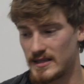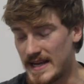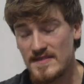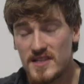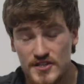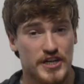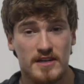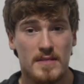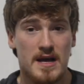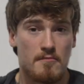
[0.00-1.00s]
Like, in the gym,
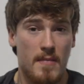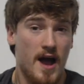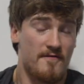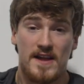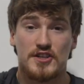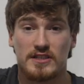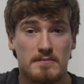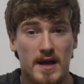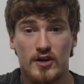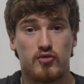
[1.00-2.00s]
eventually
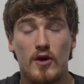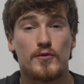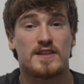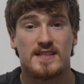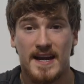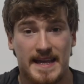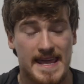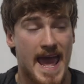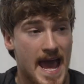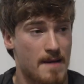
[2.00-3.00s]
my growth is gonna
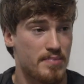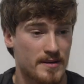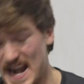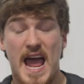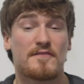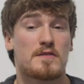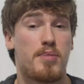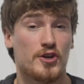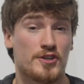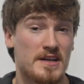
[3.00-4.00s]
cap, and I have to
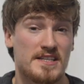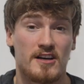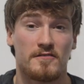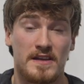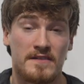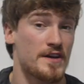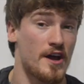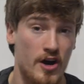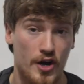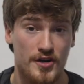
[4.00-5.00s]
push myself even
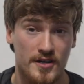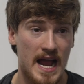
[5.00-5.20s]
harder.